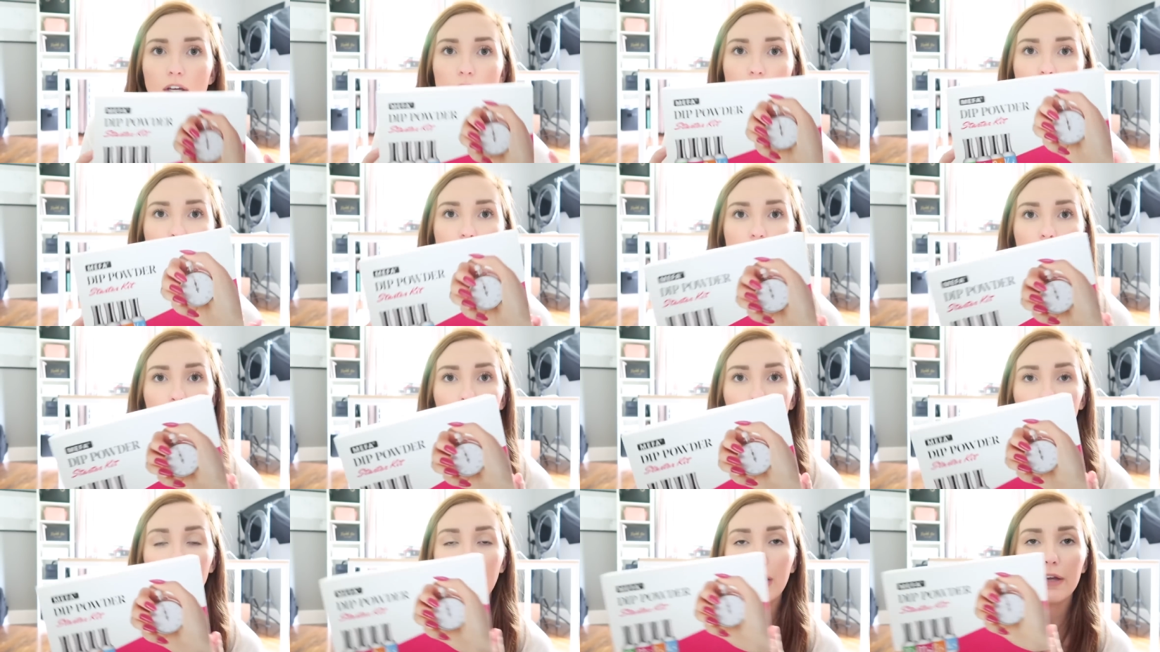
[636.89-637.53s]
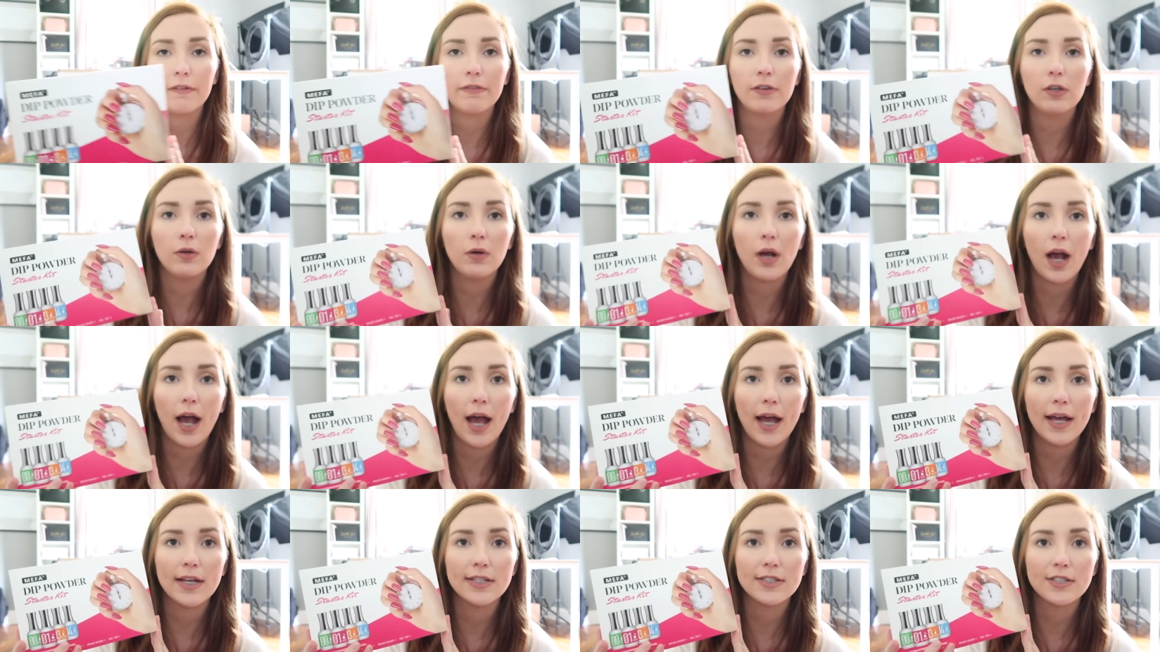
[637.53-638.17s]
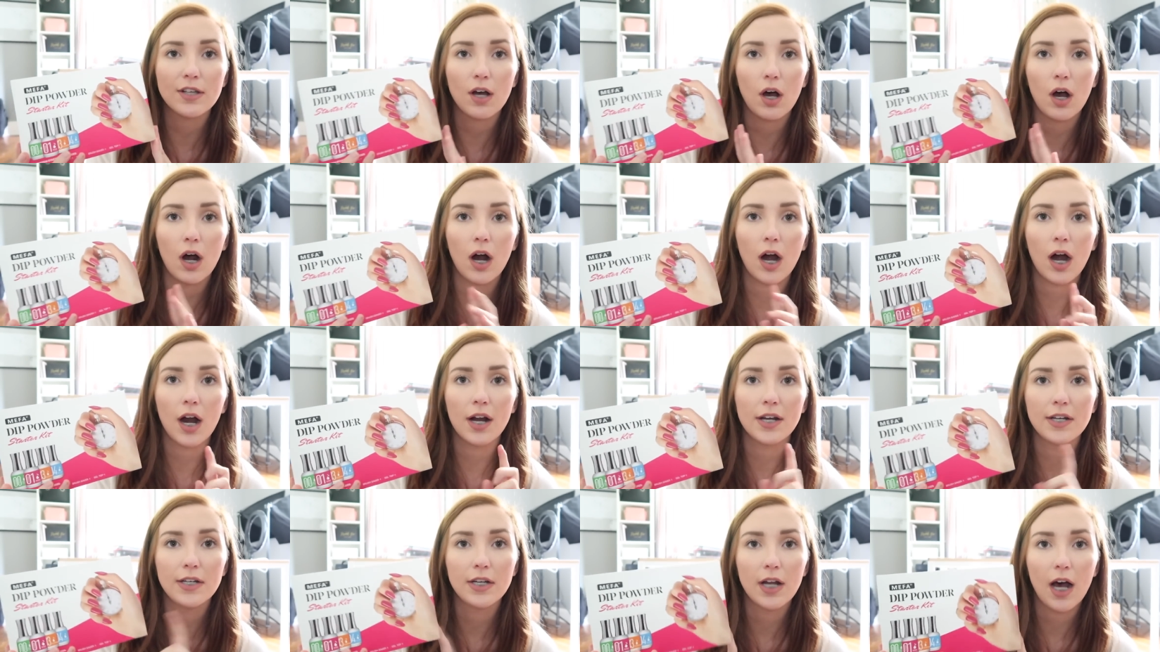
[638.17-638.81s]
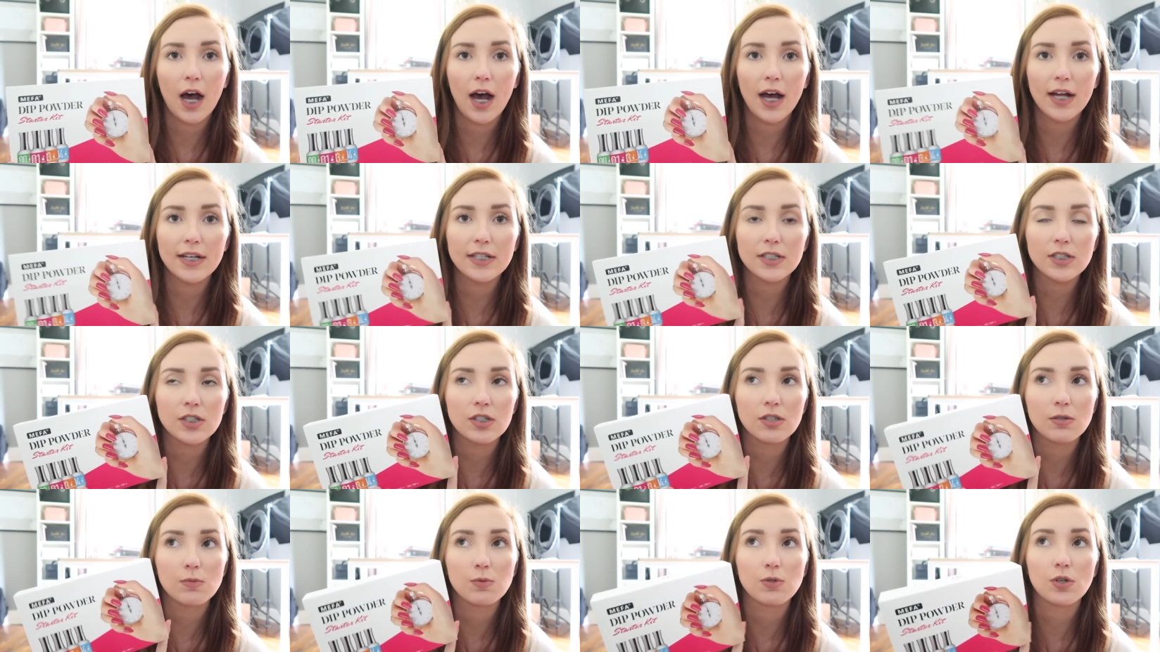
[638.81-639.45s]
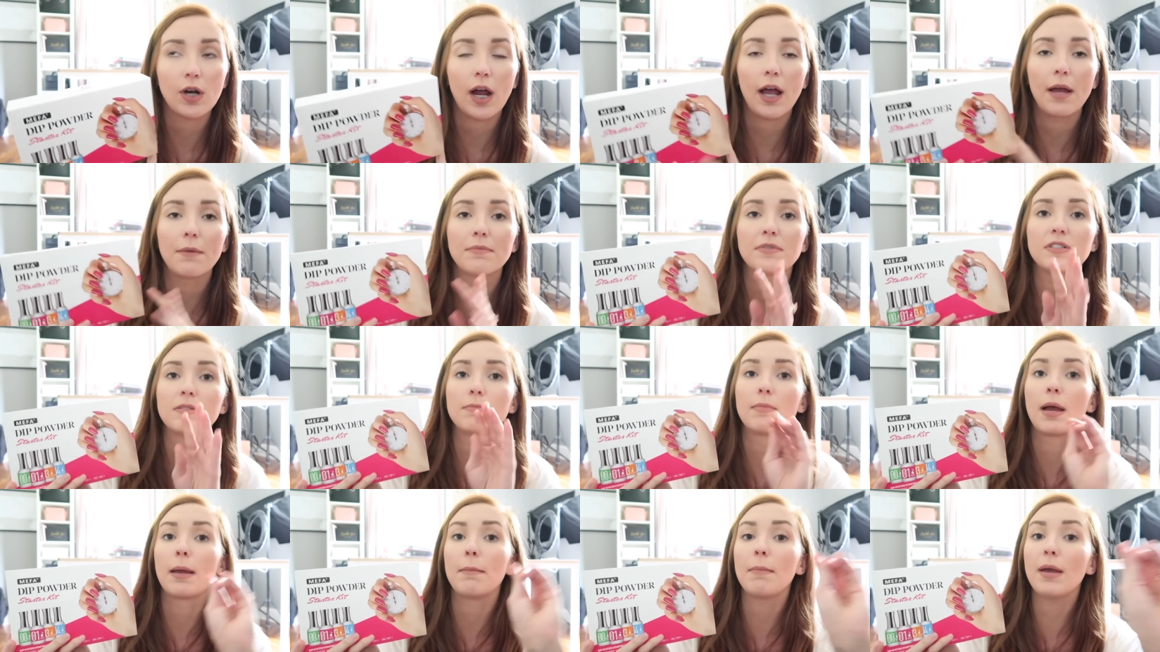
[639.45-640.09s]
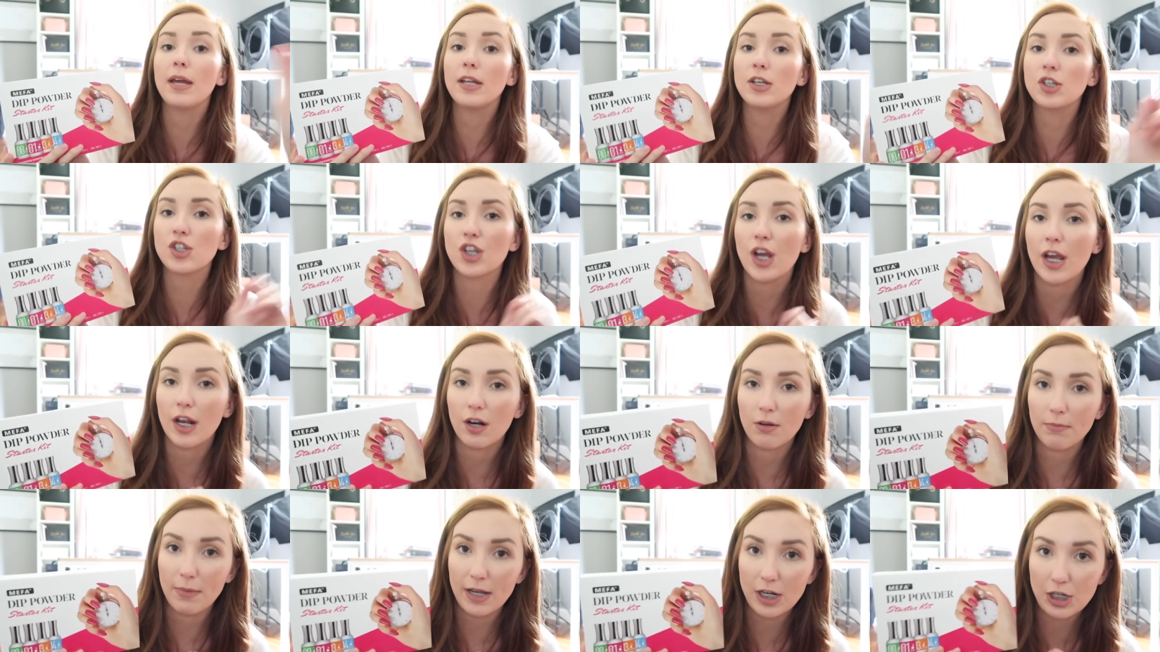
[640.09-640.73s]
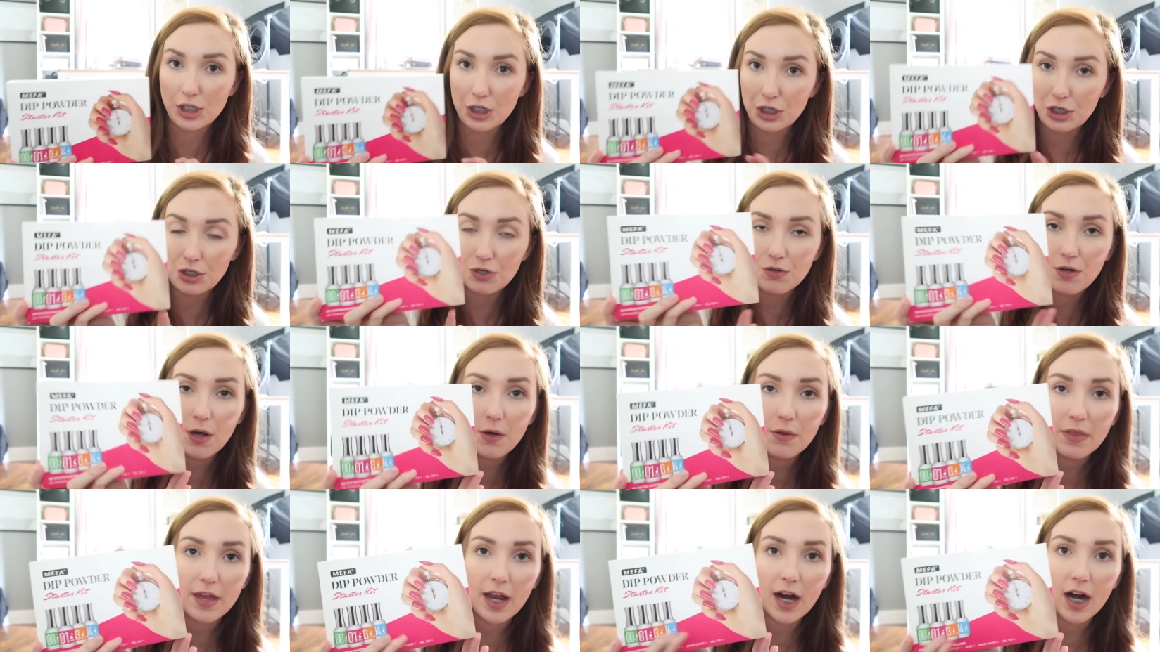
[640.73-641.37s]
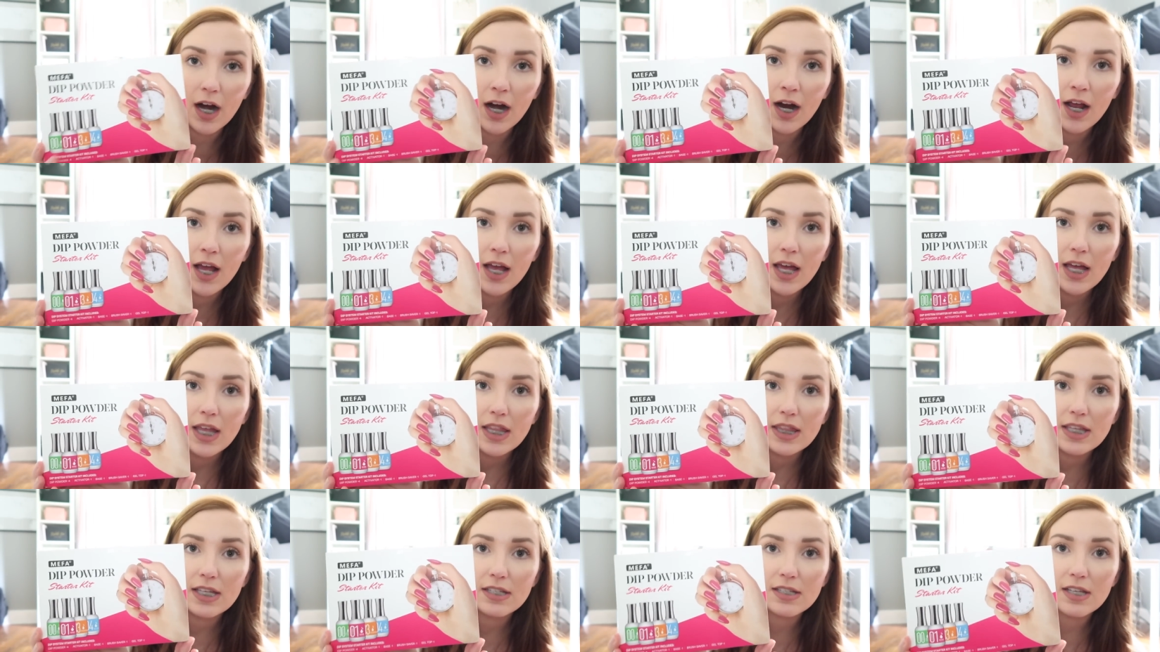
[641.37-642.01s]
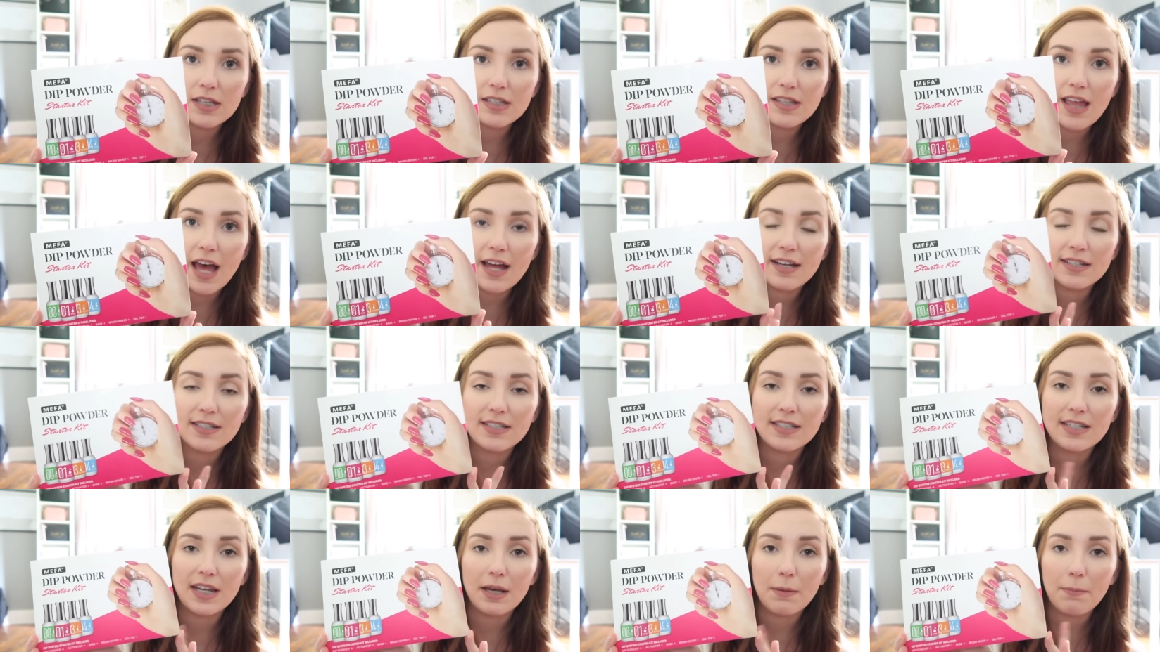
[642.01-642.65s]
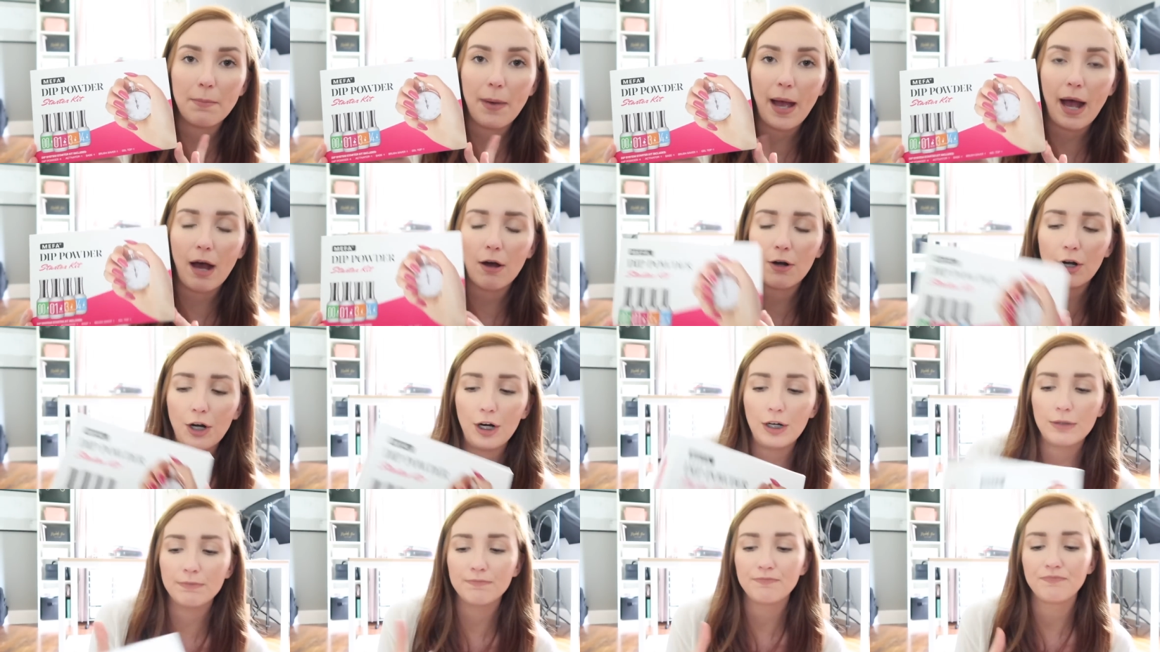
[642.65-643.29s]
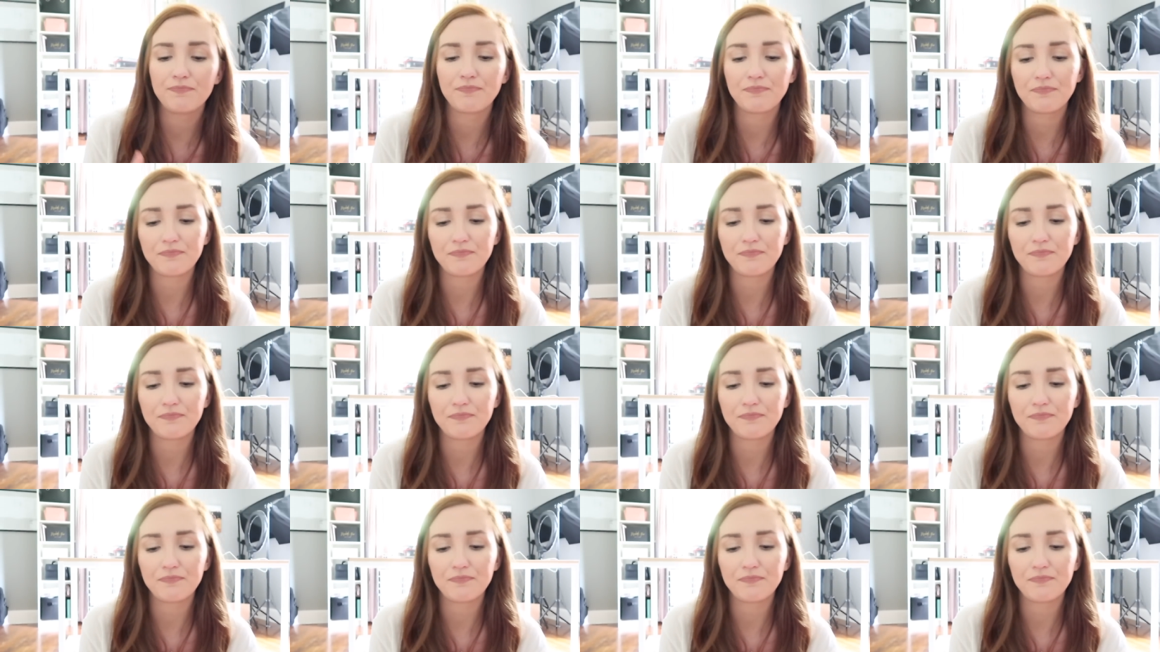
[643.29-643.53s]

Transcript: so if you guys are not subscribed to my main channel make sure you go there this is that dip powder